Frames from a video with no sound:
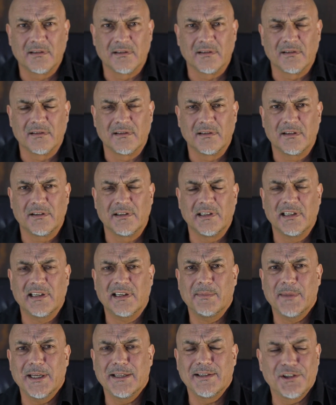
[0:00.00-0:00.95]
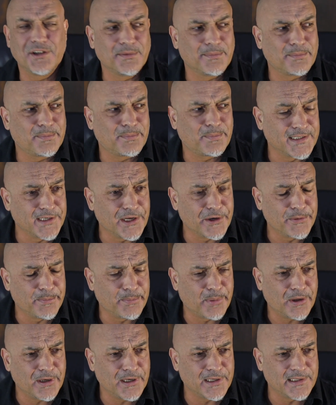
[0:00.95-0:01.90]
Oh, now did I mention no
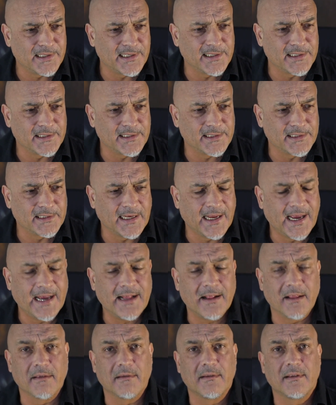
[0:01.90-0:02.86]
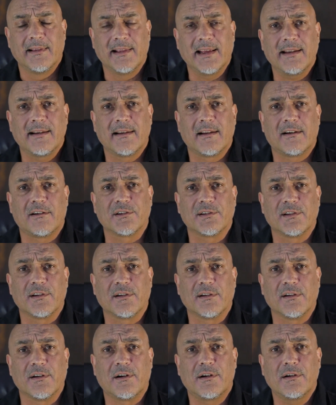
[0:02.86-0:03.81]
politics? Hell, that
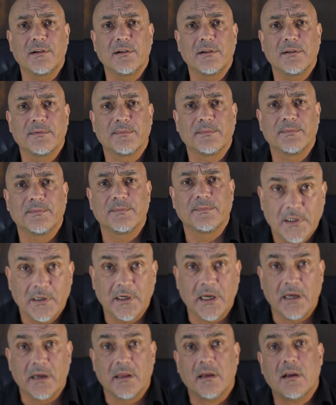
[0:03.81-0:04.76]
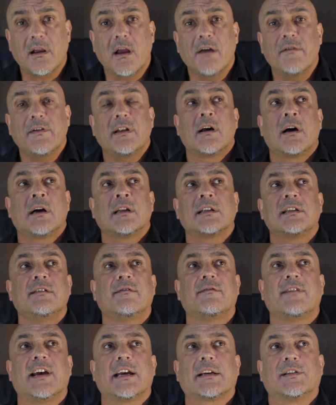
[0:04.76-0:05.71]
lasted long. Okay, the
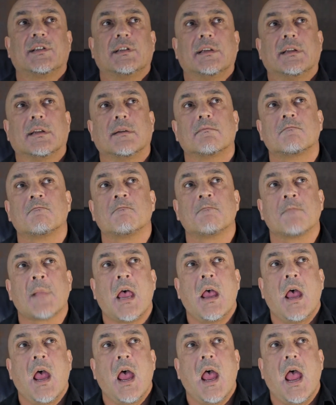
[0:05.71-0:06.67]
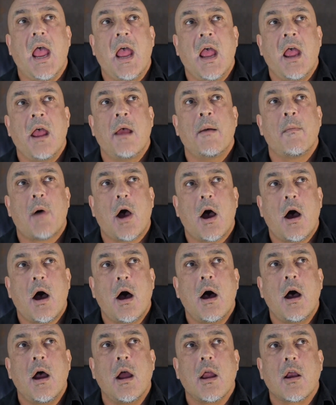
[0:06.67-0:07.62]
COVID-19 vaccine am
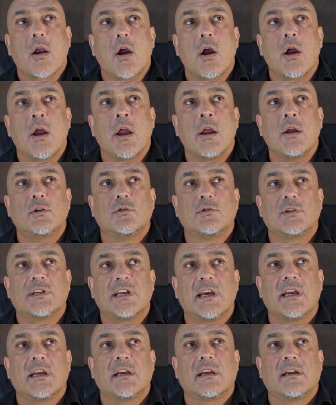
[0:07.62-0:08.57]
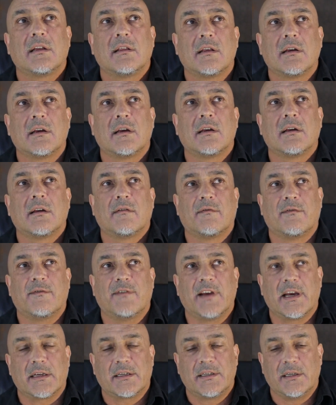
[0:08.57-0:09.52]
I going to take the
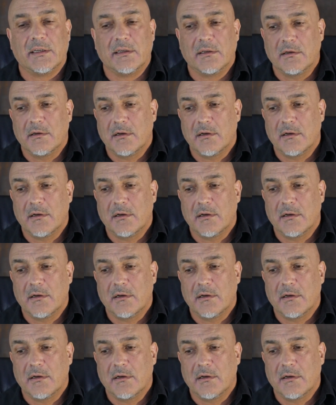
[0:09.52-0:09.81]
vaccine?